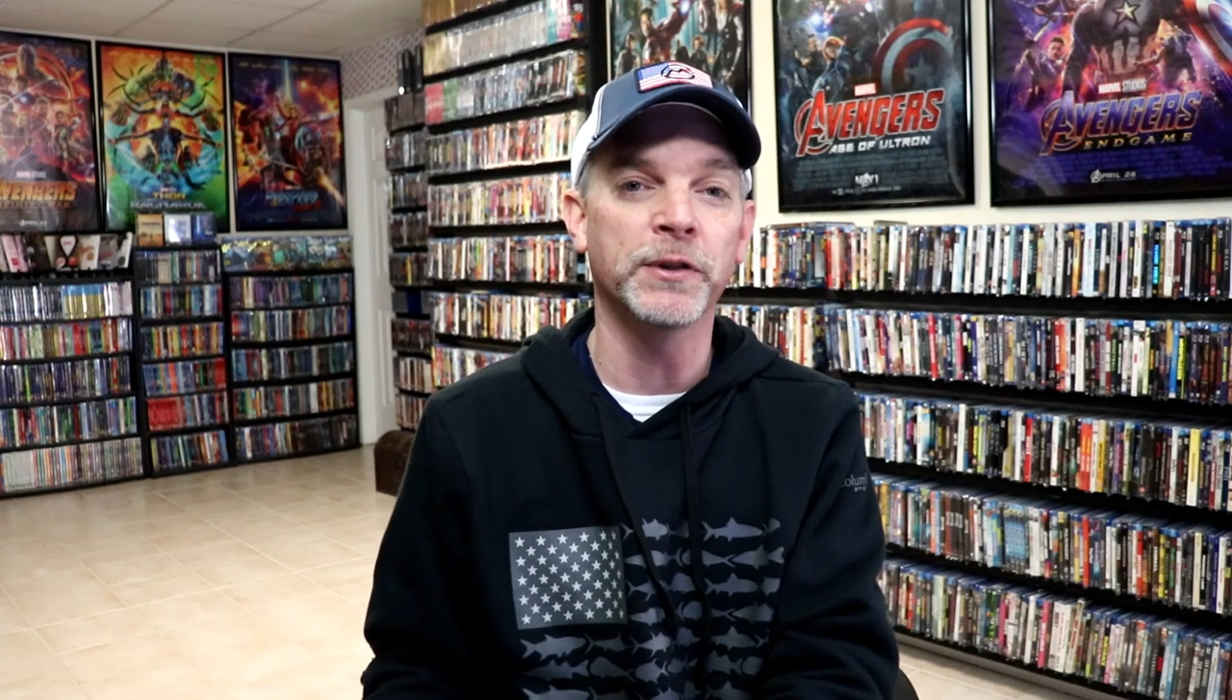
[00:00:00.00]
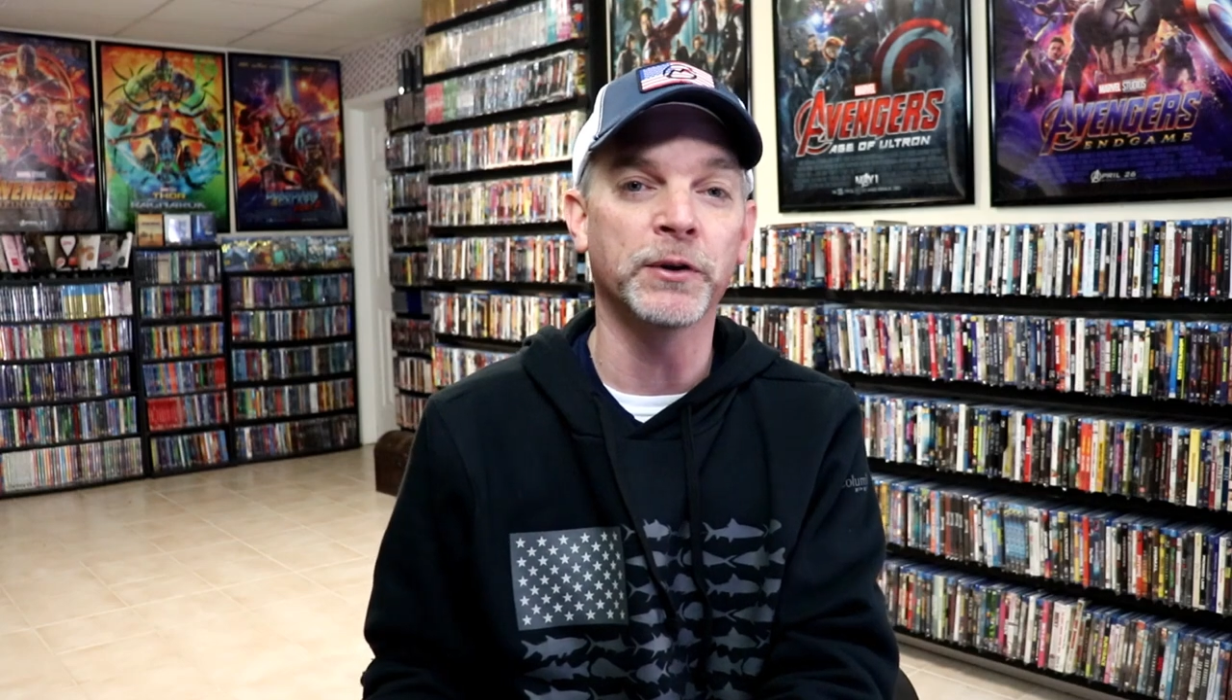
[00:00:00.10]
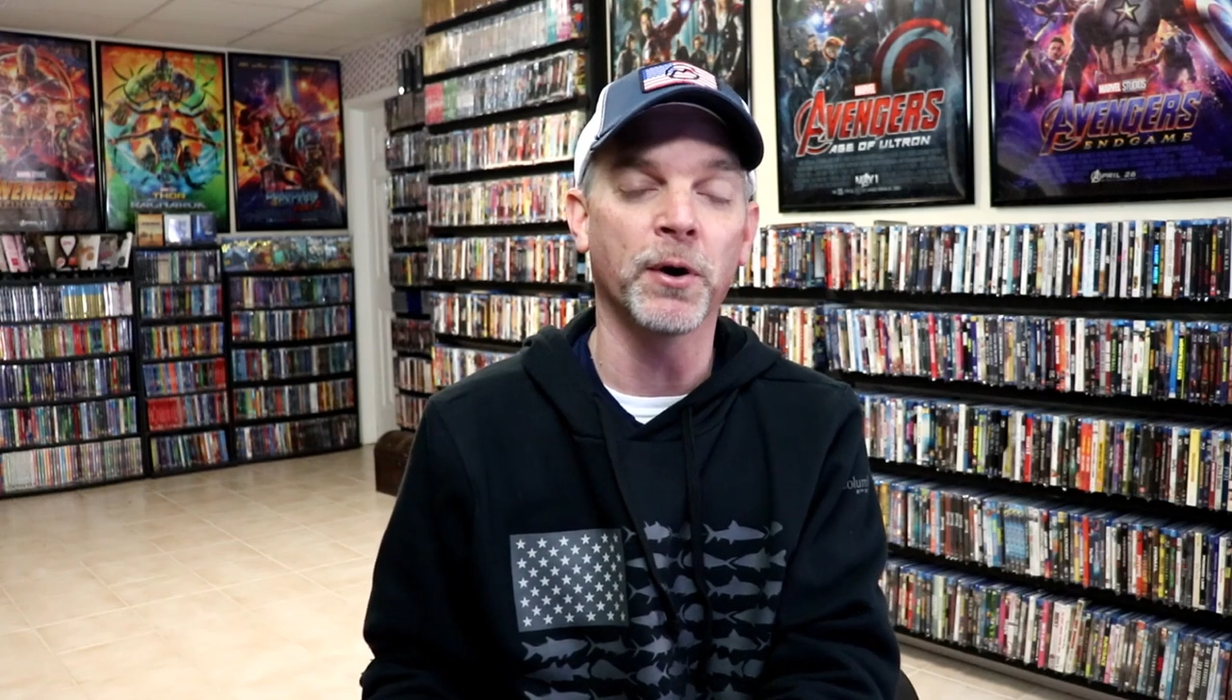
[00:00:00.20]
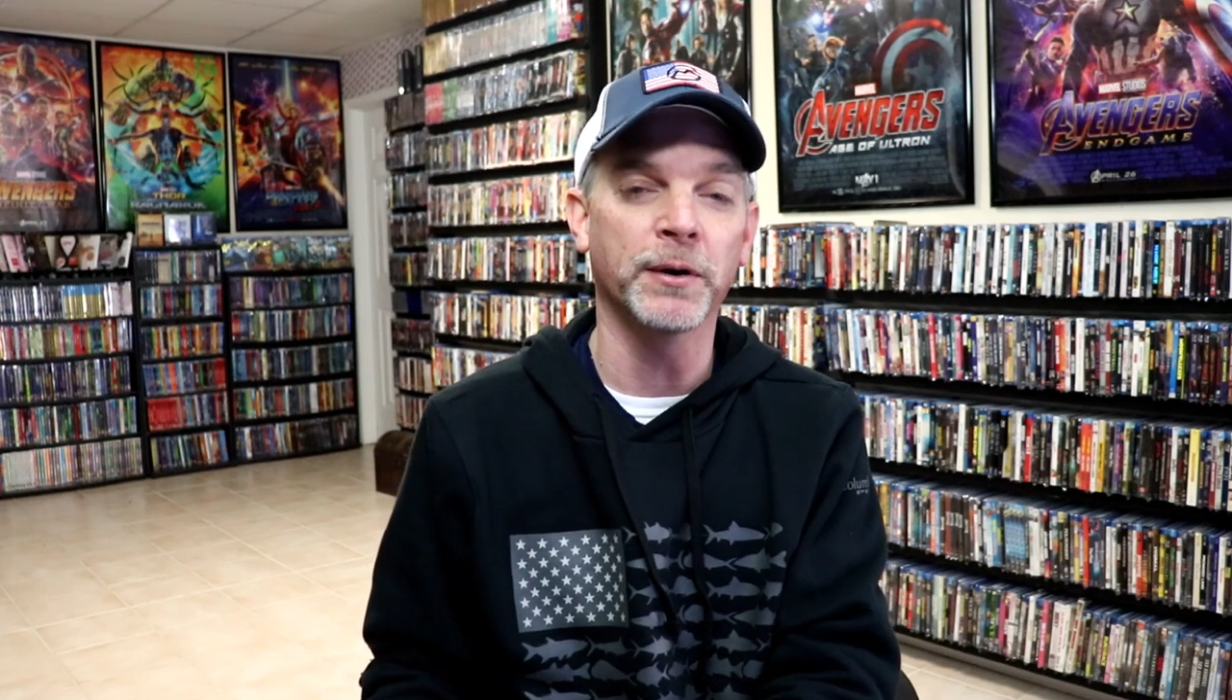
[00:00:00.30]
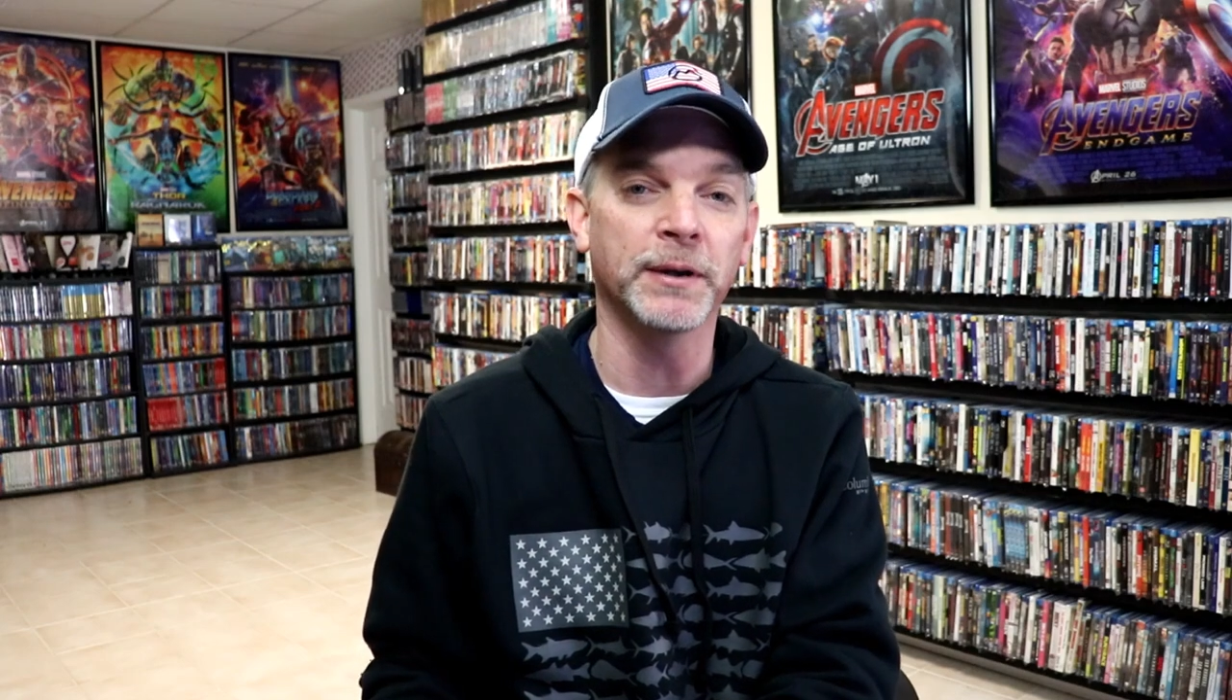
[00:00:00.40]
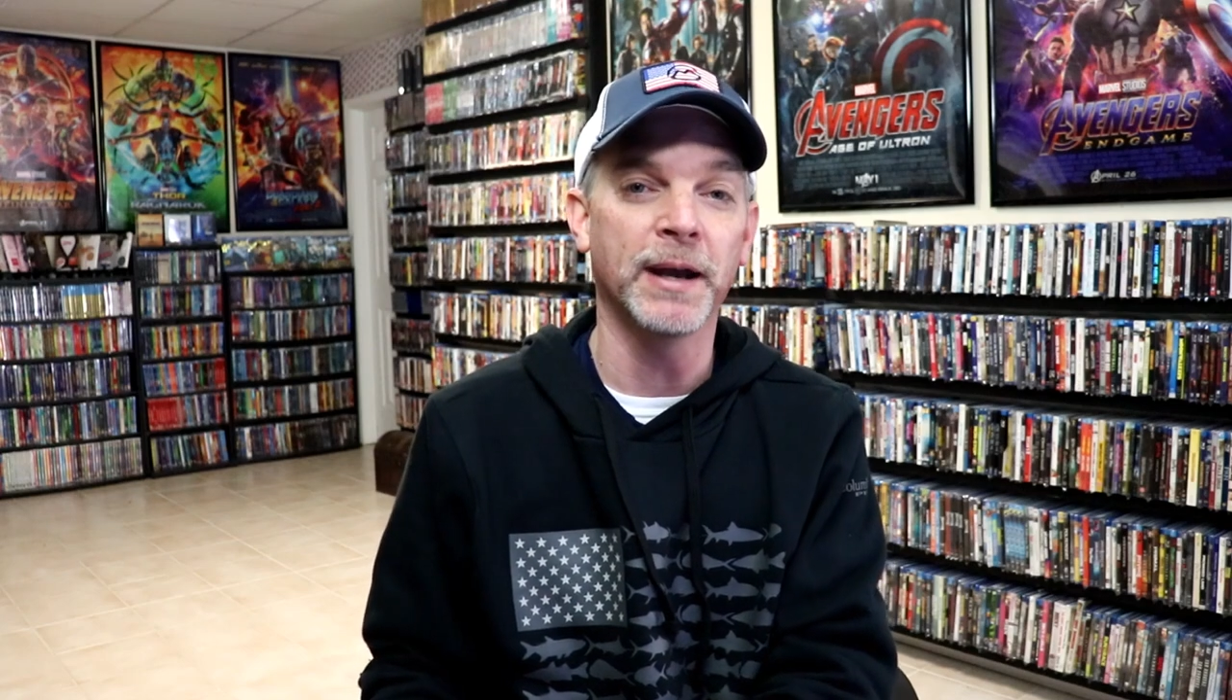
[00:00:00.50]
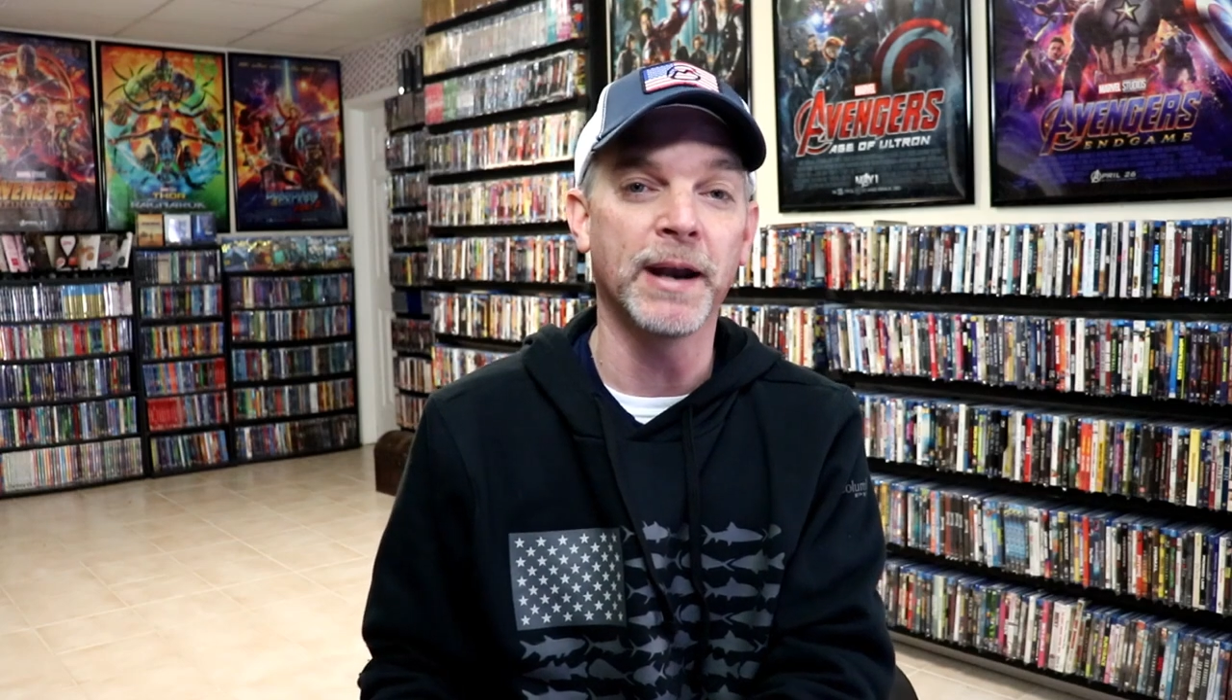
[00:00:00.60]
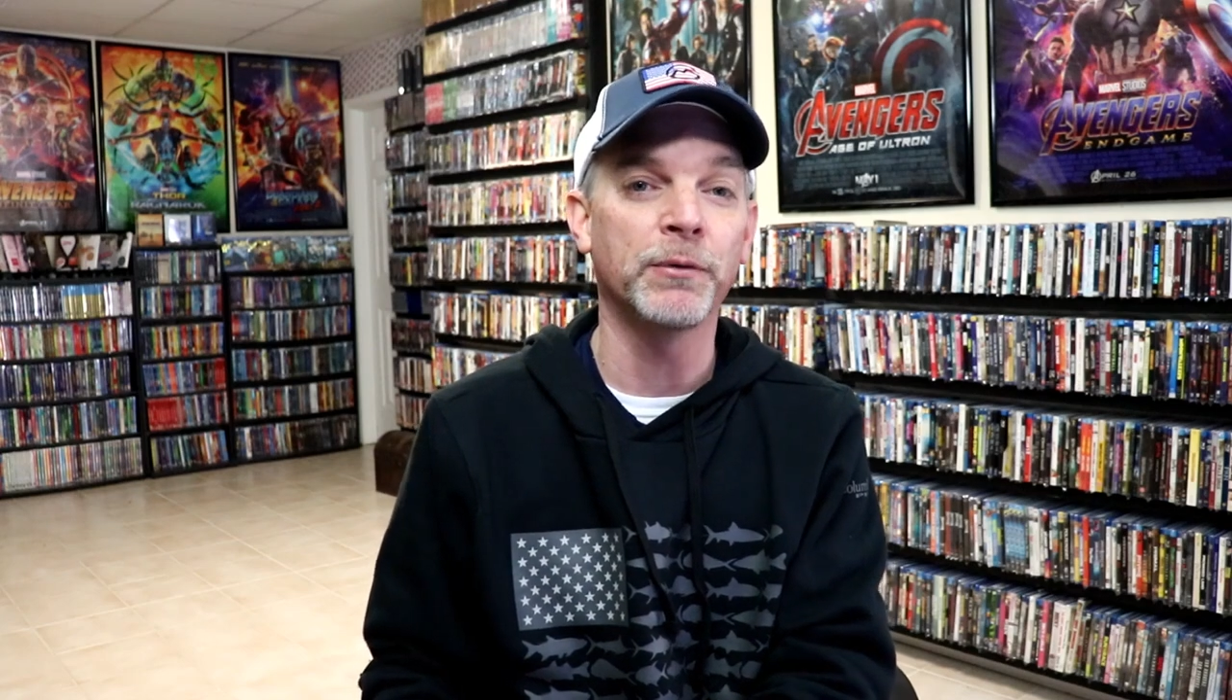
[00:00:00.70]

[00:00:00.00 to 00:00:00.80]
The Dark Knight.